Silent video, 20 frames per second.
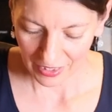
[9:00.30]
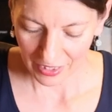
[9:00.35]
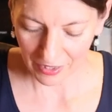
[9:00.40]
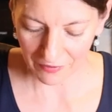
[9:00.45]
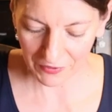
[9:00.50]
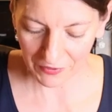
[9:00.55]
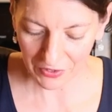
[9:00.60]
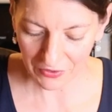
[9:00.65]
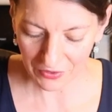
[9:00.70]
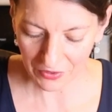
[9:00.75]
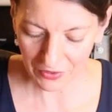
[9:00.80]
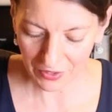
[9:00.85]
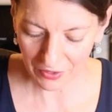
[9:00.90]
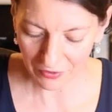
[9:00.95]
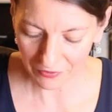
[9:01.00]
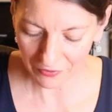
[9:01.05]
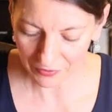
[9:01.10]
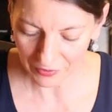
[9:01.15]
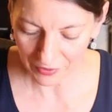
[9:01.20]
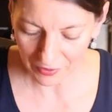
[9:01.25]
if you do the
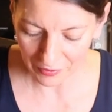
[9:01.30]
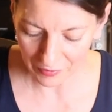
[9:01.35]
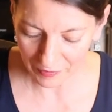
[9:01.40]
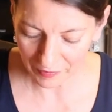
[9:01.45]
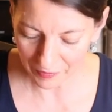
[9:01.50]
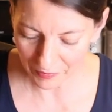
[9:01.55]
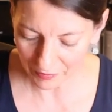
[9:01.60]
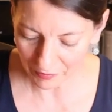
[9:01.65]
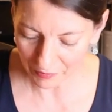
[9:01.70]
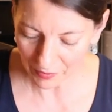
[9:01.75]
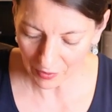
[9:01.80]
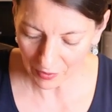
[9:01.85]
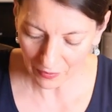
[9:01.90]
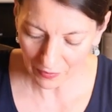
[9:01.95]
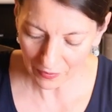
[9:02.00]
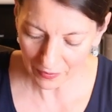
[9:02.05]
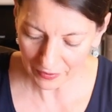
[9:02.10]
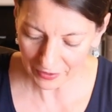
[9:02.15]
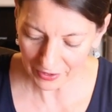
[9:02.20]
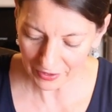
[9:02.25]
full
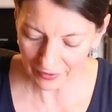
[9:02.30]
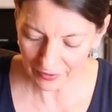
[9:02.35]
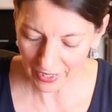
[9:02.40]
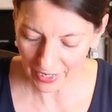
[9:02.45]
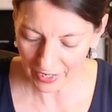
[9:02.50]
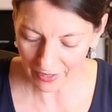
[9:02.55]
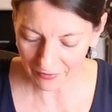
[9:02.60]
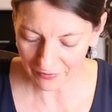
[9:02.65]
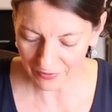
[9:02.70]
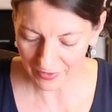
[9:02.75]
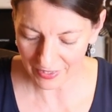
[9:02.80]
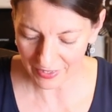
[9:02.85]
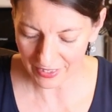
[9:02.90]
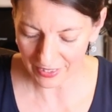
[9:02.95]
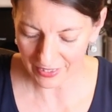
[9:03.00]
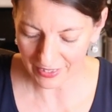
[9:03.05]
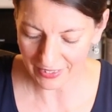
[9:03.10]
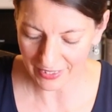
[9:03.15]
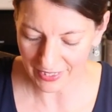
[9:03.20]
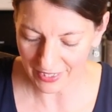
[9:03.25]
roll, you'll have
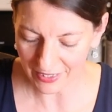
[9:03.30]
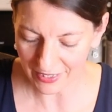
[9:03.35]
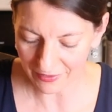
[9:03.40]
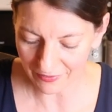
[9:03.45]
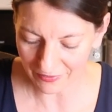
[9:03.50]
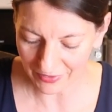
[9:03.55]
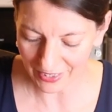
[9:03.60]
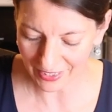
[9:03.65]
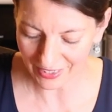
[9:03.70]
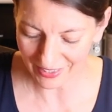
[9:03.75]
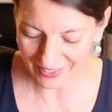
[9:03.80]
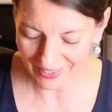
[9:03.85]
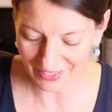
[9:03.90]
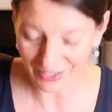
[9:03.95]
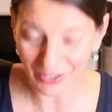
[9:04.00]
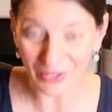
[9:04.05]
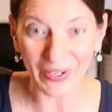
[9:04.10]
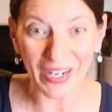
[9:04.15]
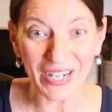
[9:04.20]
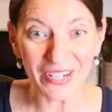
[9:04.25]
16 of these. So
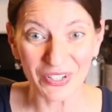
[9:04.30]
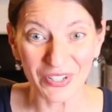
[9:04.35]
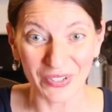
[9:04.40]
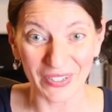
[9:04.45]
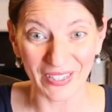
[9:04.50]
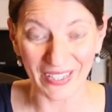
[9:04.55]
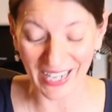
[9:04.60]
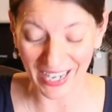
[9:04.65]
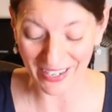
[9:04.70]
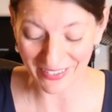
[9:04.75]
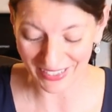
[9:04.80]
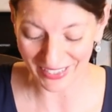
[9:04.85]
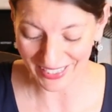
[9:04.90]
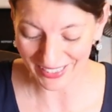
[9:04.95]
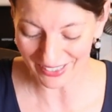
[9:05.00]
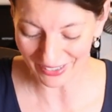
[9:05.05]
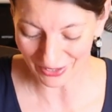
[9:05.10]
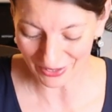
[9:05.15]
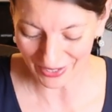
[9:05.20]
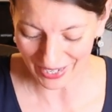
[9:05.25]
you actually kind of
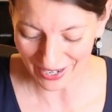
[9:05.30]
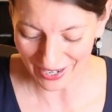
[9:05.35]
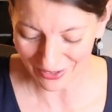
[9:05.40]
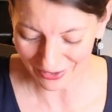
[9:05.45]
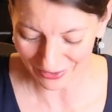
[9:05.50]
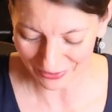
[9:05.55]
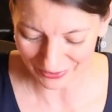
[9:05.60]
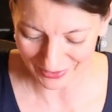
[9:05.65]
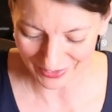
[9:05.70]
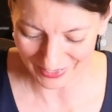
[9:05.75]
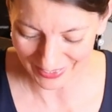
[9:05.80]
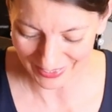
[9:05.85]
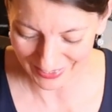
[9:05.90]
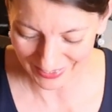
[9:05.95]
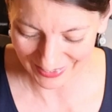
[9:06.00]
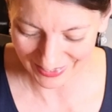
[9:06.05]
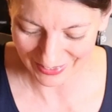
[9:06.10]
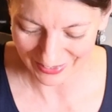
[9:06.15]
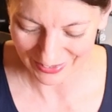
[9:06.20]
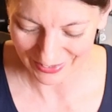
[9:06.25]
need a crowd for
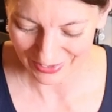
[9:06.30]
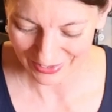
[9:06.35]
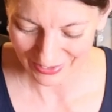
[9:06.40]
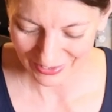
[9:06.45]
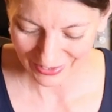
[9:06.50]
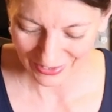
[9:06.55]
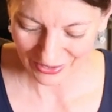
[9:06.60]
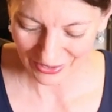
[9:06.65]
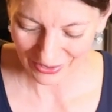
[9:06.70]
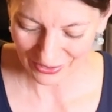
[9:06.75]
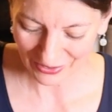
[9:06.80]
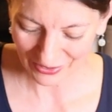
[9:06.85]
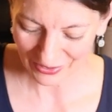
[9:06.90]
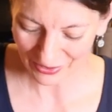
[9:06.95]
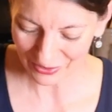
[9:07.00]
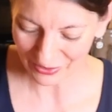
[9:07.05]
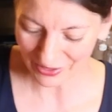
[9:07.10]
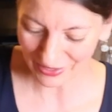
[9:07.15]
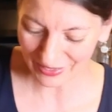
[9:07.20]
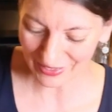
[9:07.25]
these,
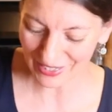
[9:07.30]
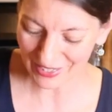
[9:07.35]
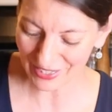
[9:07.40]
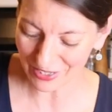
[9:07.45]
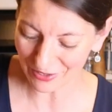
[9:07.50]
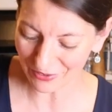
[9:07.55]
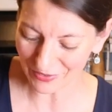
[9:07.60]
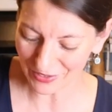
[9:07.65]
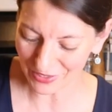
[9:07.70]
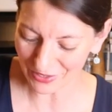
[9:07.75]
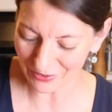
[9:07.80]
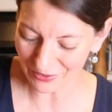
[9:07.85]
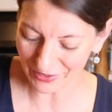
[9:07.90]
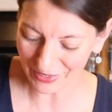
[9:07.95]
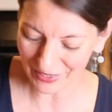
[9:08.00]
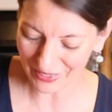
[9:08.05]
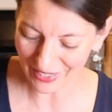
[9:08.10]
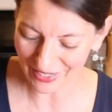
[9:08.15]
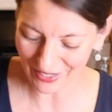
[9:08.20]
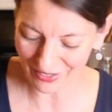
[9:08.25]
or at least a few
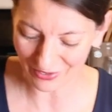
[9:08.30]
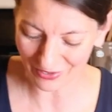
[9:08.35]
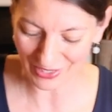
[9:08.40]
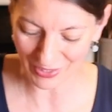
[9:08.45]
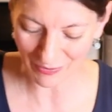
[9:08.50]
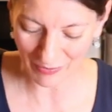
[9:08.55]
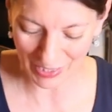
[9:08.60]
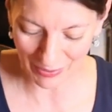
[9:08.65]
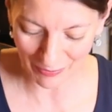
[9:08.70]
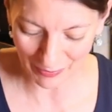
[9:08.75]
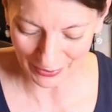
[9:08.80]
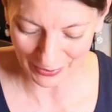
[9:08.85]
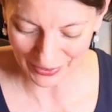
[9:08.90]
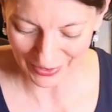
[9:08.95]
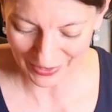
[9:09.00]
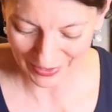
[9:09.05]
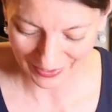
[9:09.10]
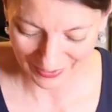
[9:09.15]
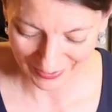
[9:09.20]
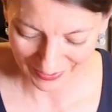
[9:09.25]
really hungry people.